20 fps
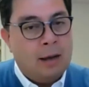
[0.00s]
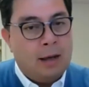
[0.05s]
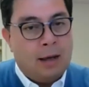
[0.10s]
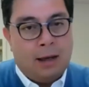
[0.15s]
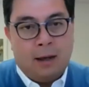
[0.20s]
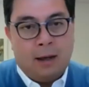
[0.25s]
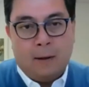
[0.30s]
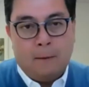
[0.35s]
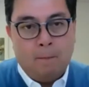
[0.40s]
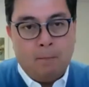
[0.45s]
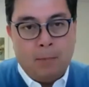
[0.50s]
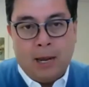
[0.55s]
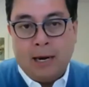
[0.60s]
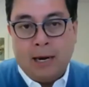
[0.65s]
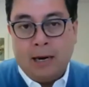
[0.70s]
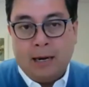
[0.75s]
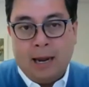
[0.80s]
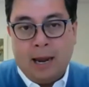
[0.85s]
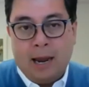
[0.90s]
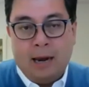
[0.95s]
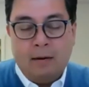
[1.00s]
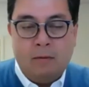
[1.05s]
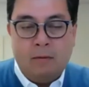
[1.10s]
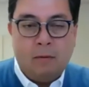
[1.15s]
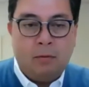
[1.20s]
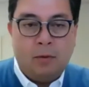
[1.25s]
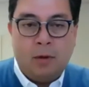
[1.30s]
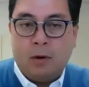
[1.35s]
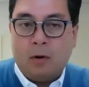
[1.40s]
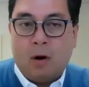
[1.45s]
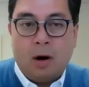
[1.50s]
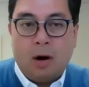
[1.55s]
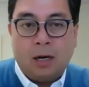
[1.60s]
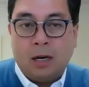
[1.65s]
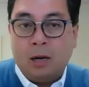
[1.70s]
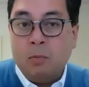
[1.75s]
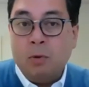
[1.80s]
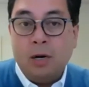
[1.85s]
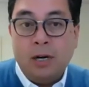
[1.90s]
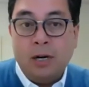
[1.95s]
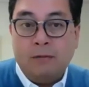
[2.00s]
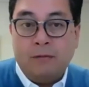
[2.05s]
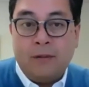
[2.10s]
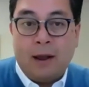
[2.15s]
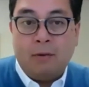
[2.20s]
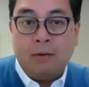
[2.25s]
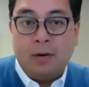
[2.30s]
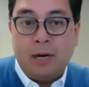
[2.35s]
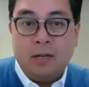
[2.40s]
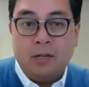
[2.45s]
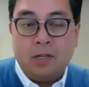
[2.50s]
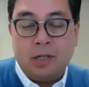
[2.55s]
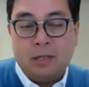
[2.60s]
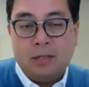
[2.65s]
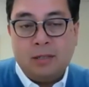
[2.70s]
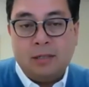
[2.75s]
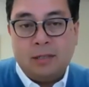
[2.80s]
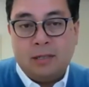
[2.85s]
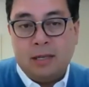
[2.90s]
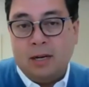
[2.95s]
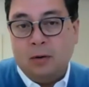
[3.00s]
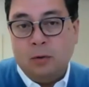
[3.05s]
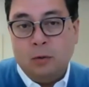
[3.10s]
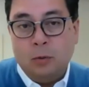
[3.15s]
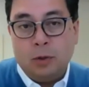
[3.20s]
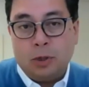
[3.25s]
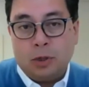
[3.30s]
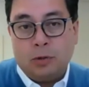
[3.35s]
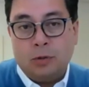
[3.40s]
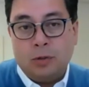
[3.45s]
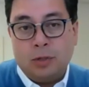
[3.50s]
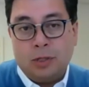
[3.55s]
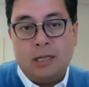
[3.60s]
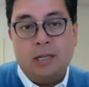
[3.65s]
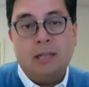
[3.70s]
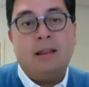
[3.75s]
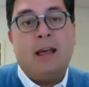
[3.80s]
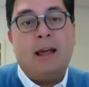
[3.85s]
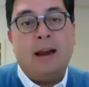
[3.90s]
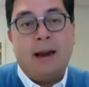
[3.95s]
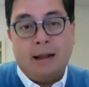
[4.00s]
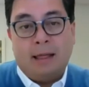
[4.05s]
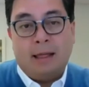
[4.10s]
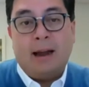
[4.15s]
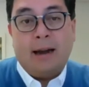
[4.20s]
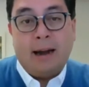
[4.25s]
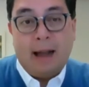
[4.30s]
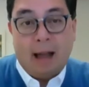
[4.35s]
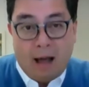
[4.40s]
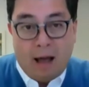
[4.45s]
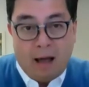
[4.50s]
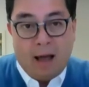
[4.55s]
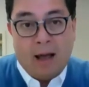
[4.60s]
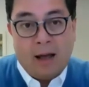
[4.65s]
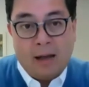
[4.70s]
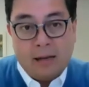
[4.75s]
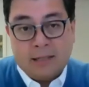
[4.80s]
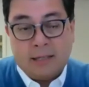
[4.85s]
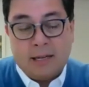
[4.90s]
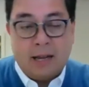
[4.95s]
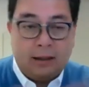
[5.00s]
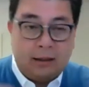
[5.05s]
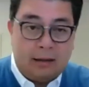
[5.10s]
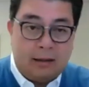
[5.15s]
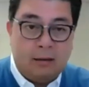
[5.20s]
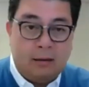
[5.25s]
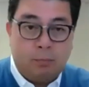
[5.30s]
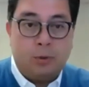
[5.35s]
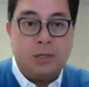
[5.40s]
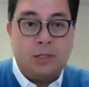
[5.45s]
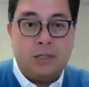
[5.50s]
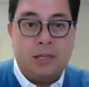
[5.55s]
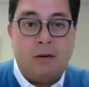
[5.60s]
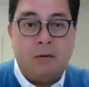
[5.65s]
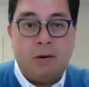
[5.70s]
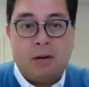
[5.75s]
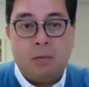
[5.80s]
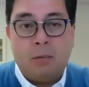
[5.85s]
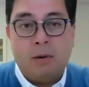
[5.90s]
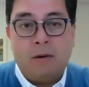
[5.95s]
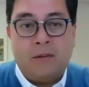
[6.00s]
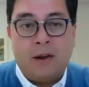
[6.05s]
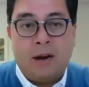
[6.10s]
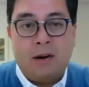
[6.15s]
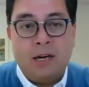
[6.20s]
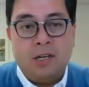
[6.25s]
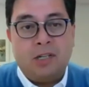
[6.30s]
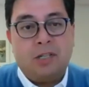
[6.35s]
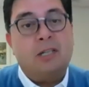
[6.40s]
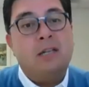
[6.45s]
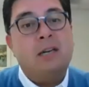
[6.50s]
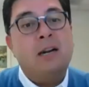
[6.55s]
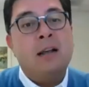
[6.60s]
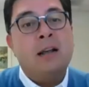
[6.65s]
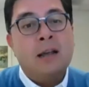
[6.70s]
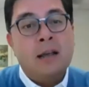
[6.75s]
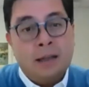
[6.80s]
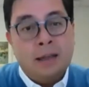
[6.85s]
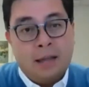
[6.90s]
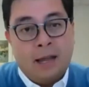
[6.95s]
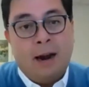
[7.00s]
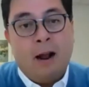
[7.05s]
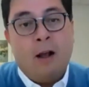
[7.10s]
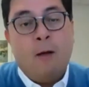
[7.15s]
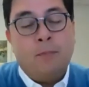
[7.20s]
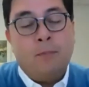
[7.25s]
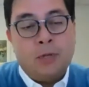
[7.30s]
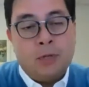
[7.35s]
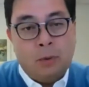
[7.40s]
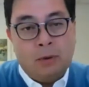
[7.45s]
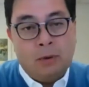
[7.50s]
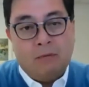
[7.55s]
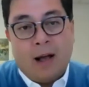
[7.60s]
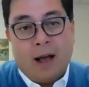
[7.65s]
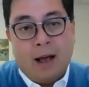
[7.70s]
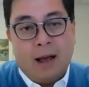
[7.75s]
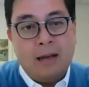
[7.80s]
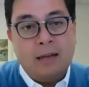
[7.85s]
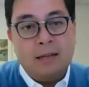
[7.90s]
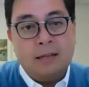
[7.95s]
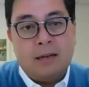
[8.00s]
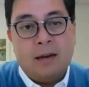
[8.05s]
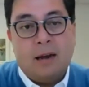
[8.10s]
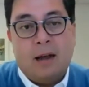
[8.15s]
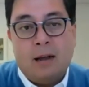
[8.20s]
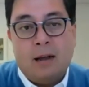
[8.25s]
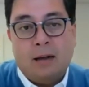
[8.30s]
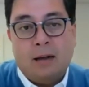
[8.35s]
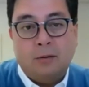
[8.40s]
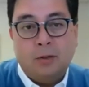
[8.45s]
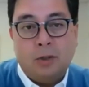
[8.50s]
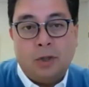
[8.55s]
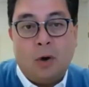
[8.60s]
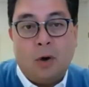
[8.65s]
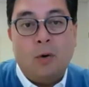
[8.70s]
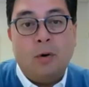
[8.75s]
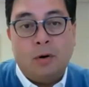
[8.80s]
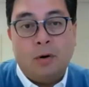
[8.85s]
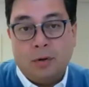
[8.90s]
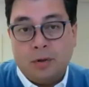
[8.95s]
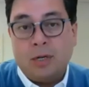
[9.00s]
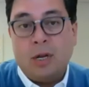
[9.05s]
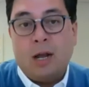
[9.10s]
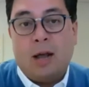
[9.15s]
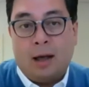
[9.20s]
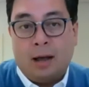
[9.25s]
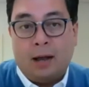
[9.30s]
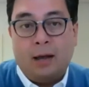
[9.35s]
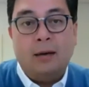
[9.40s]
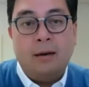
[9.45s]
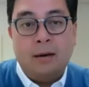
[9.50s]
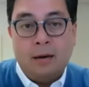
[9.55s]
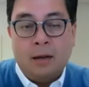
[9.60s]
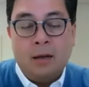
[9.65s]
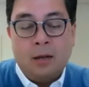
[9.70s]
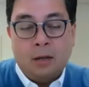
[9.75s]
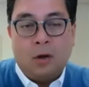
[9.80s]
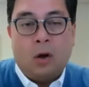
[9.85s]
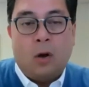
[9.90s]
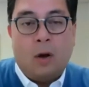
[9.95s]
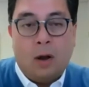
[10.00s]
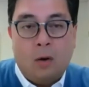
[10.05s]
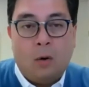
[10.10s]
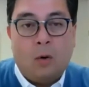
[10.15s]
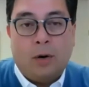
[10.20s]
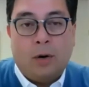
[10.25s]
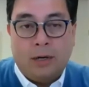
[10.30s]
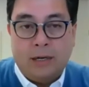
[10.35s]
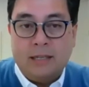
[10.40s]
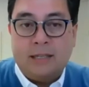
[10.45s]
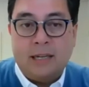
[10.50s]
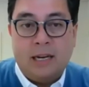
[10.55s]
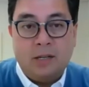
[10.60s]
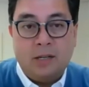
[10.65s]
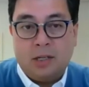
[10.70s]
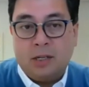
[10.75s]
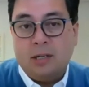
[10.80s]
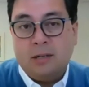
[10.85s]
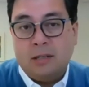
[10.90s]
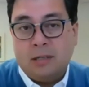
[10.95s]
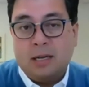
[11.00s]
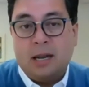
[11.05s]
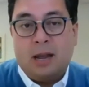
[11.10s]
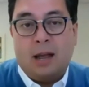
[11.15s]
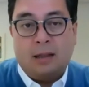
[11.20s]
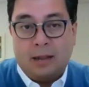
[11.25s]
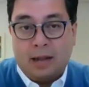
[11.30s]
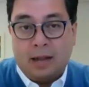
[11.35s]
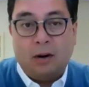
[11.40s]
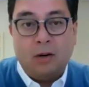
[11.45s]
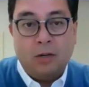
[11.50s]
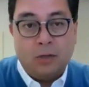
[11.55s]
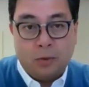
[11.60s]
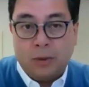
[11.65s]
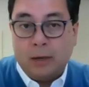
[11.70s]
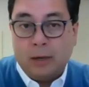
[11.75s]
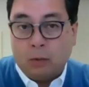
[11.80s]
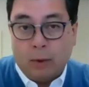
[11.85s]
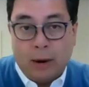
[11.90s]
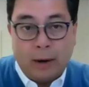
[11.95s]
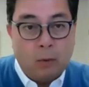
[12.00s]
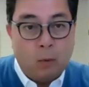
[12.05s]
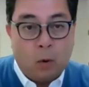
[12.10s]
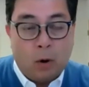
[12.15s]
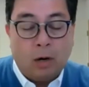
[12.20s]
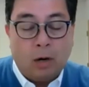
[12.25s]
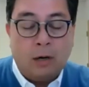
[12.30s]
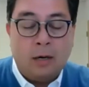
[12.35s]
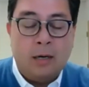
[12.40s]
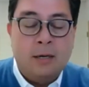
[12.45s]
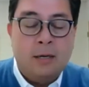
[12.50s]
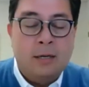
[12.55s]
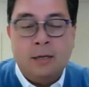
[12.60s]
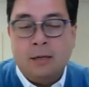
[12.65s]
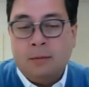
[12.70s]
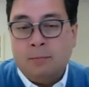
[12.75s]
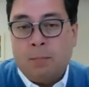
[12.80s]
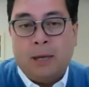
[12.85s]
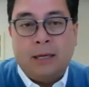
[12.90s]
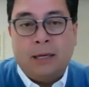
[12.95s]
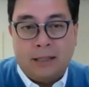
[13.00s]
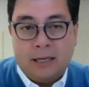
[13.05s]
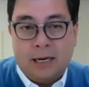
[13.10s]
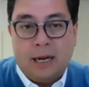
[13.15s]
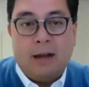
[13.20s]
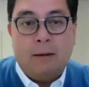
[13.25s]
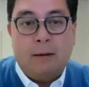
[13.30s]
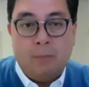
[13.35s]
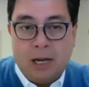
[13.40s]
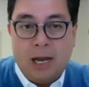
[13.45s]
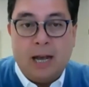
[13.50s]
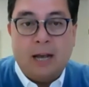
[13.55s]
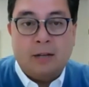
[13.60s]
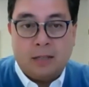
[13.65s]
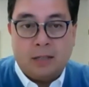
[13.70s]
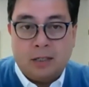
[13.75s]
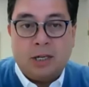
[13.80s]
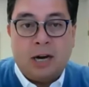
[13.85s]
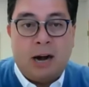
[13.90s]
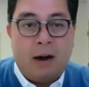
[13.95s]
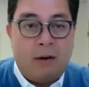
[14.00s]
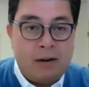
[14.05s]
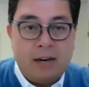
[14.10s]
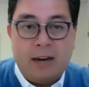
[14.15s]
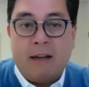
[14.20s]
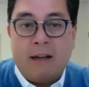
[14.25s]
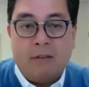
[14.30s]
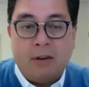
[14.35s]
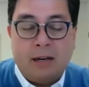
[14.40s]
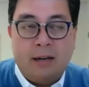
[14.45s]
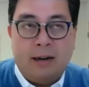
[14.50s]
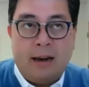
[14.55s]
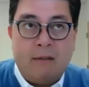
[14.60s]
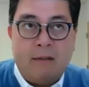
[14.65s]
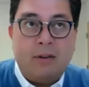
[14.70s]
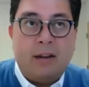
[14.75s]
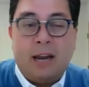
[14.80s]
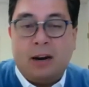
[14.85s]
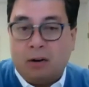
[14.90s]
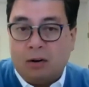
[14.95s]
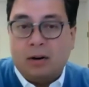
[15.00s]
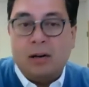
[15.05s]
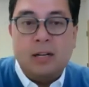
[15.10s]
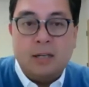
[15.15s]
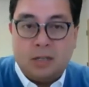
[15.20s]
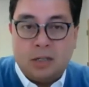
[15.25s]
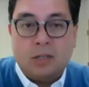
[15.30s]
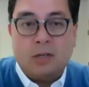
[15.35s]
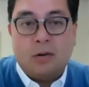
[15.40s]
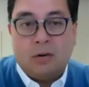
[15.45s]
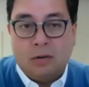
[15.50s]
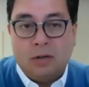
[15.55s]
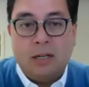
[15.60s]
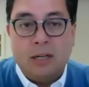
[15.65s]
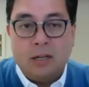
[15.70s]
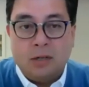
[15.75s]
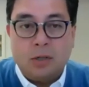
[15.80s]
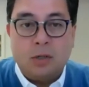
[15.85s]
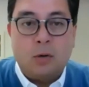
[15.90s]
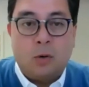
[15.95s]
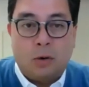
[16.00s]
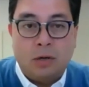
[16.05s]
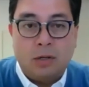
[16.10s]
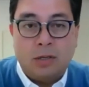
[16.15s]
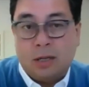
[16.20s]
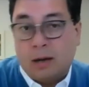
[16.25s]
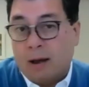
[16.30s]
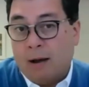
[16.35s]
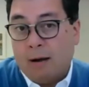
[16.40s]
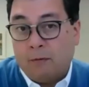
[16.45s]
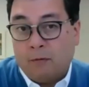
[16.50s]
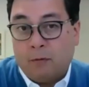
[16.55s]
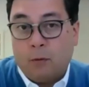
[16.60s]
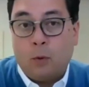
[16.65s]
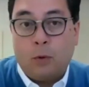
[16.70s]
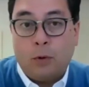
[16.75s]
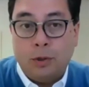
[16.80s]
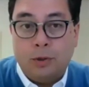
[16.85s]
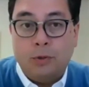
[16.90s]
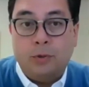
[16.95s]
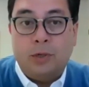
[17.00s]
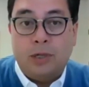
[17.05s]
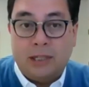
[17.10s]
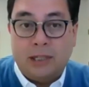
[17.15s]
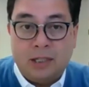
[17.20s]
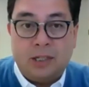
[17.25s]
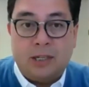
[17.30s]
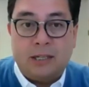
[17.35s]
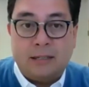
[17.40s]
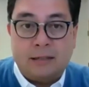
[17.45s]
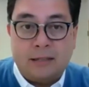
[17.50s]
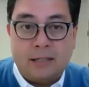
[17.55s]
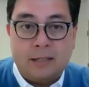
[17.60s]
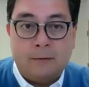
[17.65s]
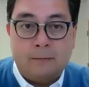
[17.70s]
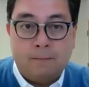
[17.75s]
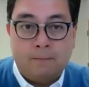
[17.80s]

And again, there are community foundations in New Jersey that, like us at the Princeton Area Community Foundation, that help to advise donors on organizations that are doing great work. But yes, Charity Navigator is certainly a source for due diligence.